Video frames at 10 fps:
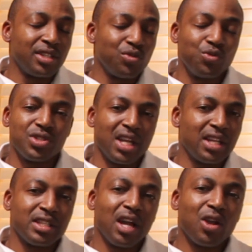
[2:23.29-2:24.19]
the oocyte
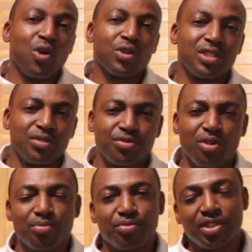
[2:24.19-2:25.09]
that are gotten
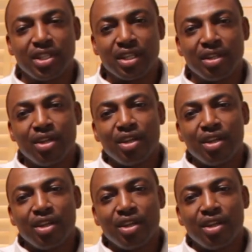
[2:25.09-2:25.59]
from the